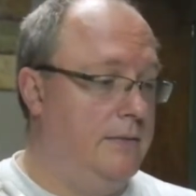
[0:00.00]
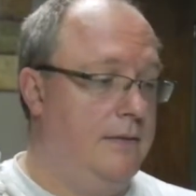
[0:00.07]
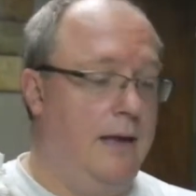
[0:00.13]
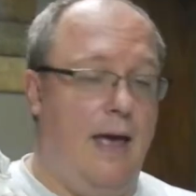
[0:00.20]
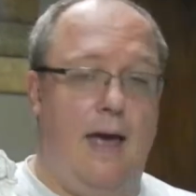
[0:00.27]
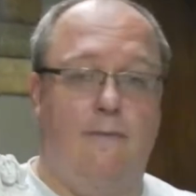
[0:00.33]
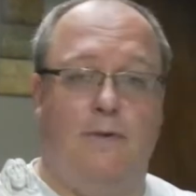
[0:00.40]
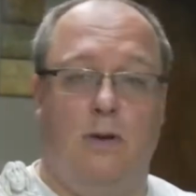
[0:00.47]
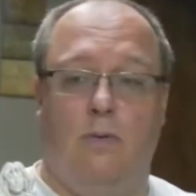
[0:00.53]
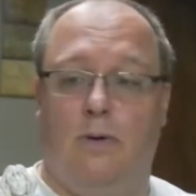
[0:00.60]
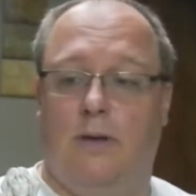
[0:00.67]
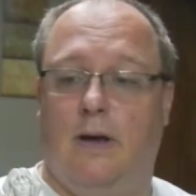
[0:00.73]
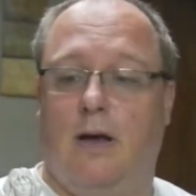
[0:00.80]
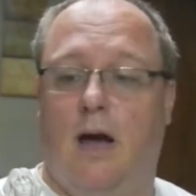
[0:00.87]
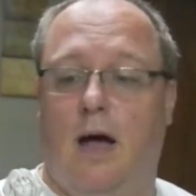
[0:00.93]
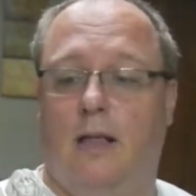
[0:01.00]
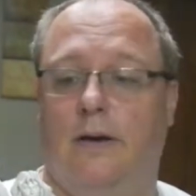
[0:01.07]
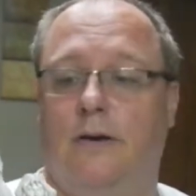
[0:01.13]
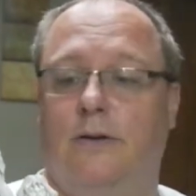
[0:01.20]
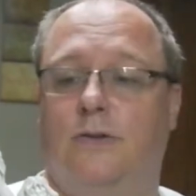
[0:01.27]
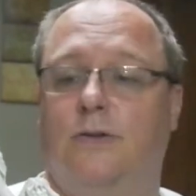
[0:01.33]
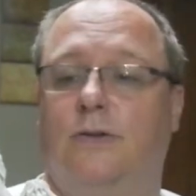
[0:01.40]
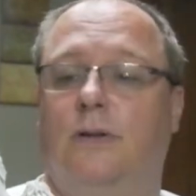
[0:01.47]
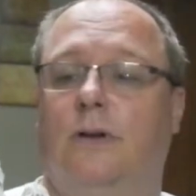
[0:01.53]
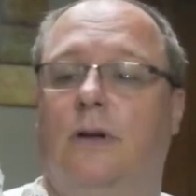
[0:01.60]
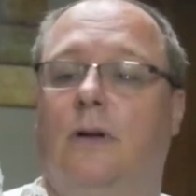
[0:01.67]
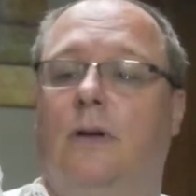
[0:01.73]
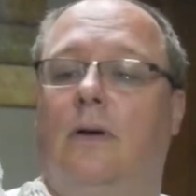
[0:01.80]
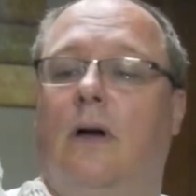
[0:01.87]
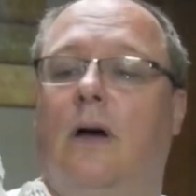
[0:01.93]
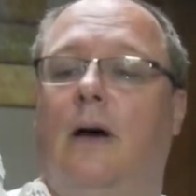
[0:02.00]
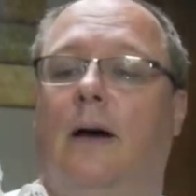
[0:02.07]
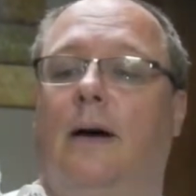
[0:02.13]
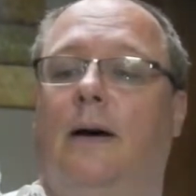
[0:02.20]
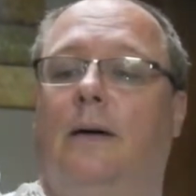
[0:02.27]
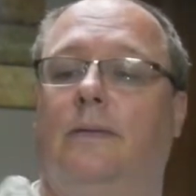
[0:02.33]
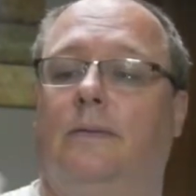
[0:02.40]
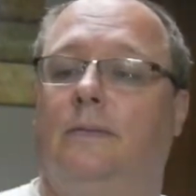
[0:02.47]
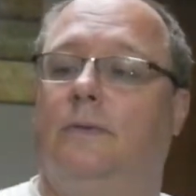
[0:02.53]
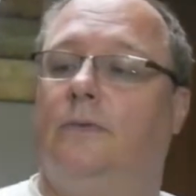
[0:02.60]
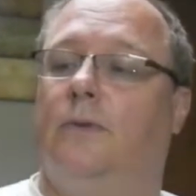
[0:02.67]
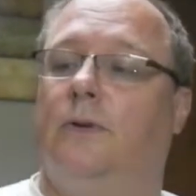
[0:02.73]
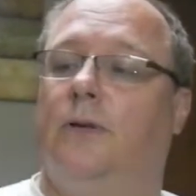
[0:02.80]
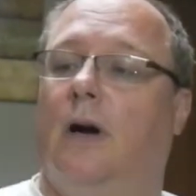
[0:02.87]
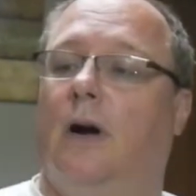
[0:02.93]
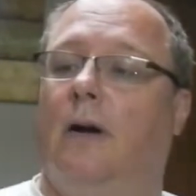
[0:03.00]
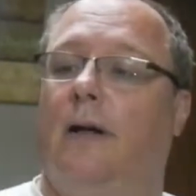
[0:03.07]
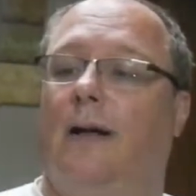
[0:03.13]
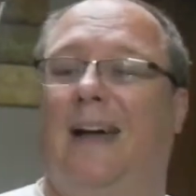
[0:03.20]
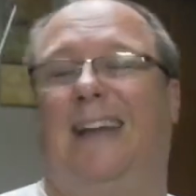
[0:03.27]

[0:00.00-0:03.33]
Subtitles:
heavy with the colors for Tarna.